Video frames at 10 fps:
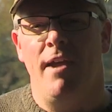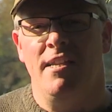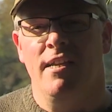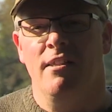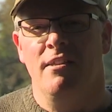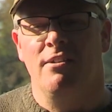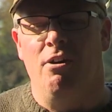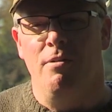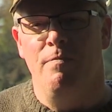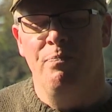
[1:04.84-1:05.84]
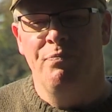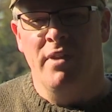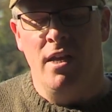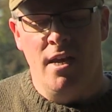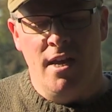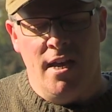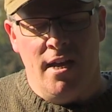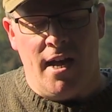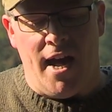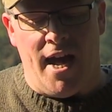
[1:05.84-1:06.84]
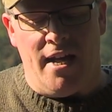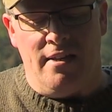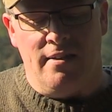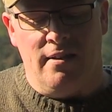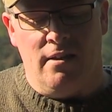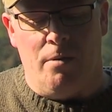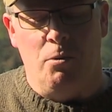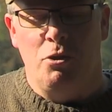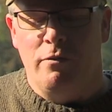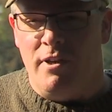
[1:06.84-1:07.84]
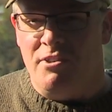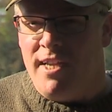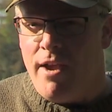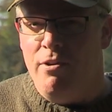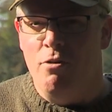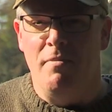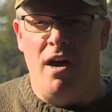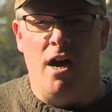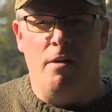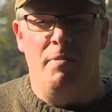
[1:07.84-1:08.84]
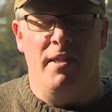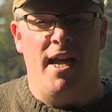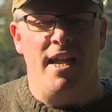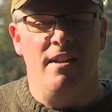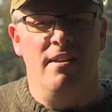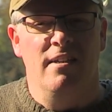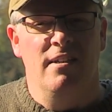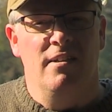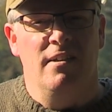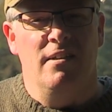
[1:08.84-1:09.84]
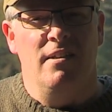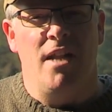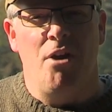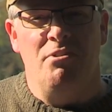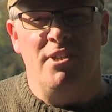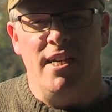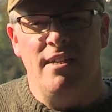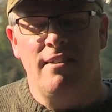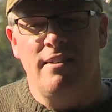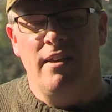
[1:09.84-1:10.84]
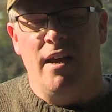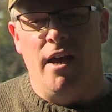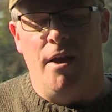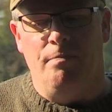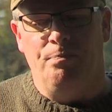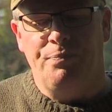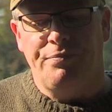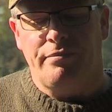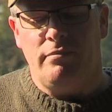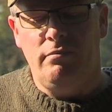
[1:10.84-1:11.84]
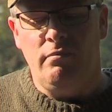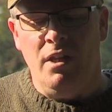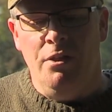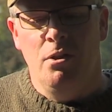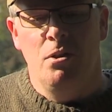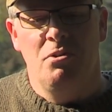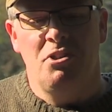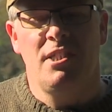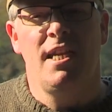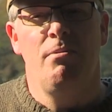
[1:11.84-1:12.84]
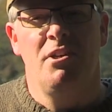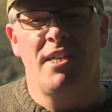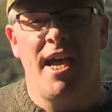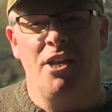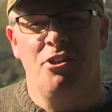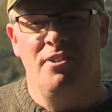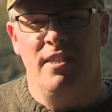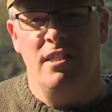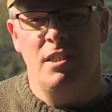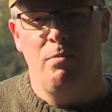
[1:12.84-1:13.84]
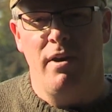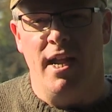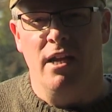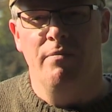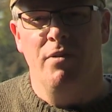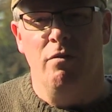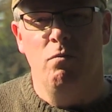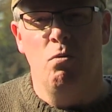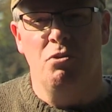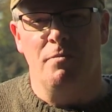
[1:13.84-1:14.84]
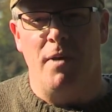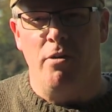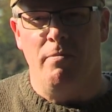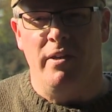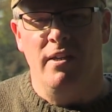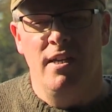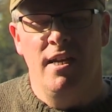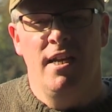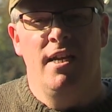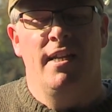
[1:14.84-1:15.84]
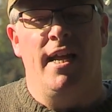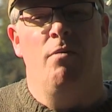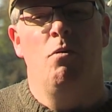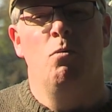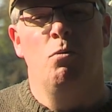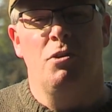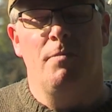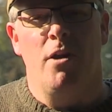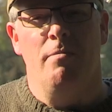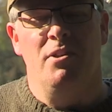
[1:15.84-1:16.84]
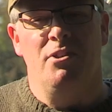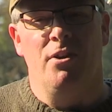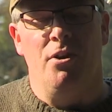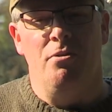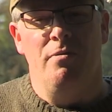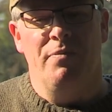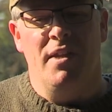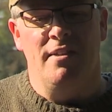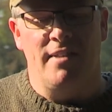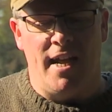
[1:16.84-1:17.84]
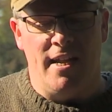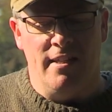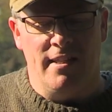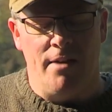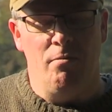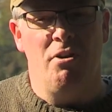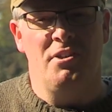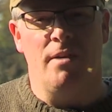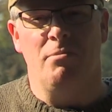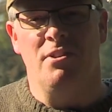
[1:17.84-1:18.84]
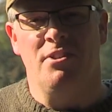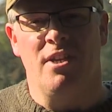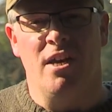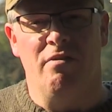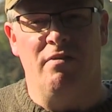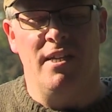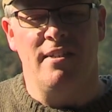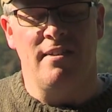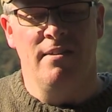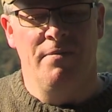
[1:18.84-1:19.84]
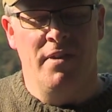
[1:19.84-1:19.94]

Reading at the time, and I'm not sure if it was Terry or Mark, but they noticed that there was serious hatches in the spring of water boatmen. Now, what water boatmen do is they rise up to the surface,